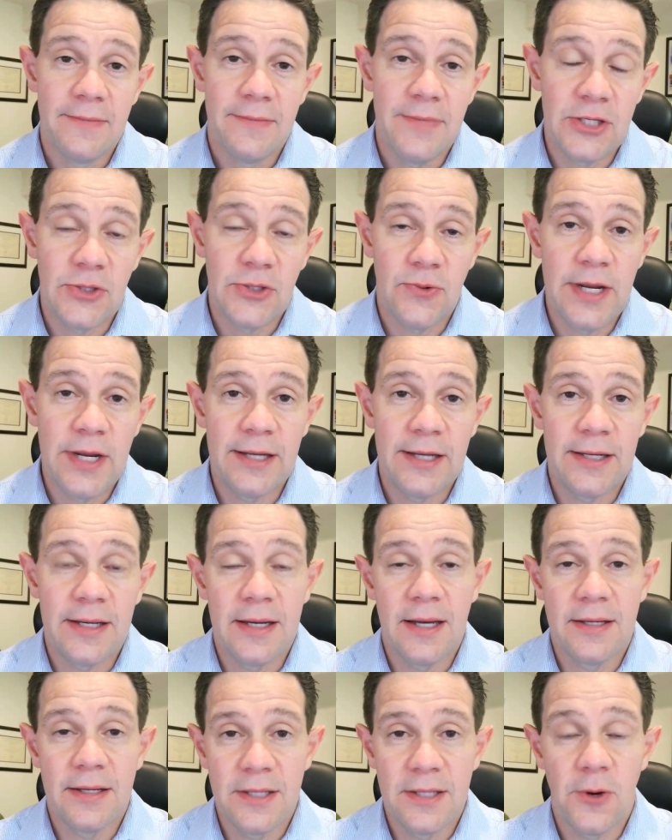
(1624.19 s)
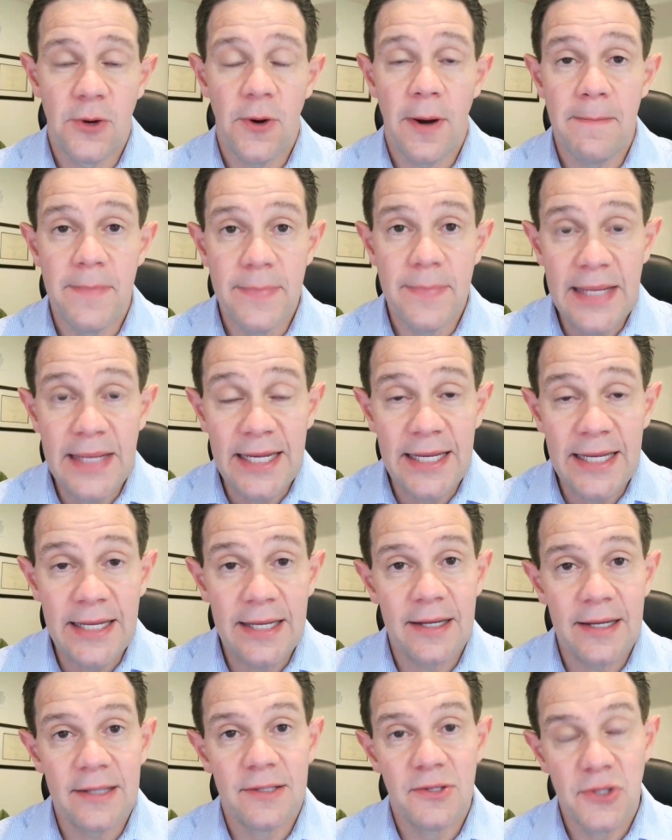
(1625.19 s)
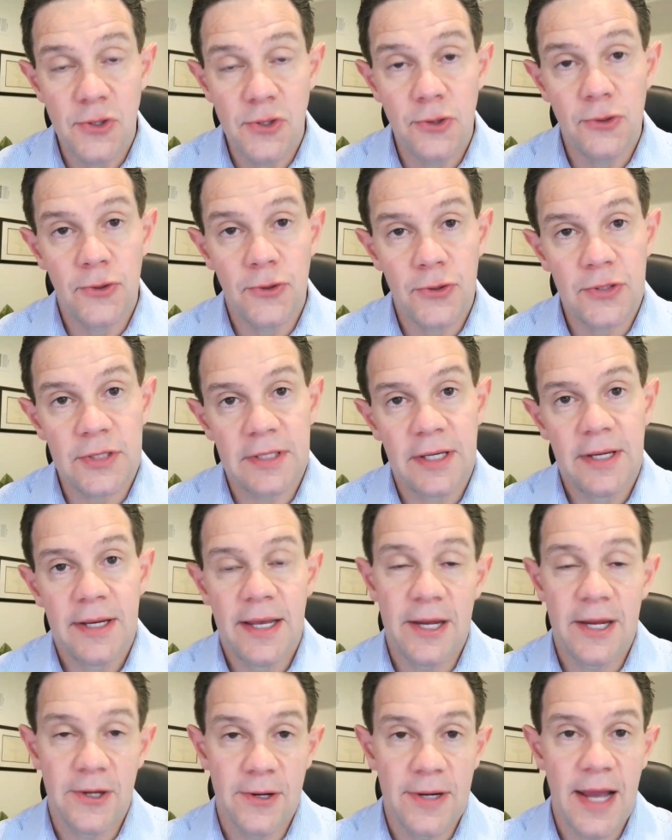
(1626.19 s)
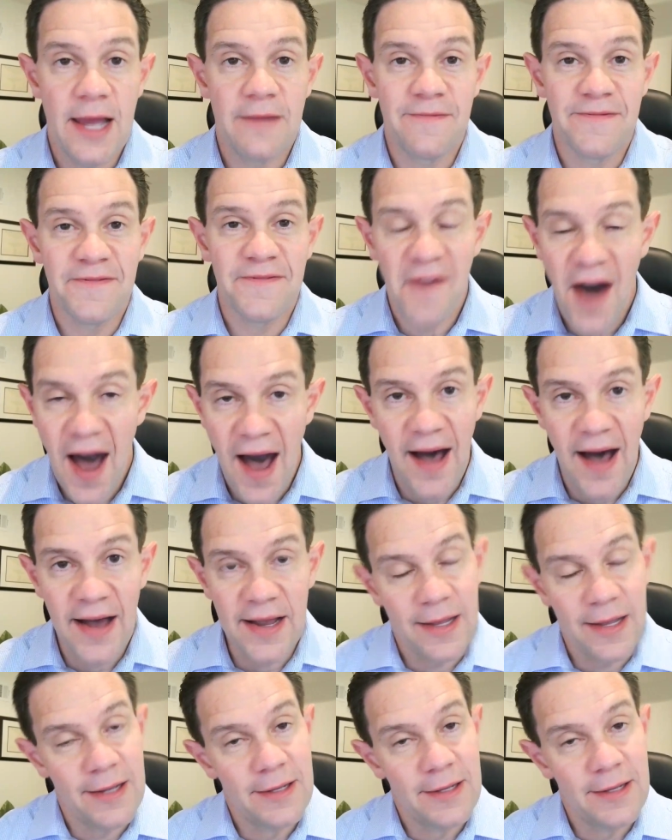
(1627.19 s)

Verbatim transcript: between you know a media news internet fog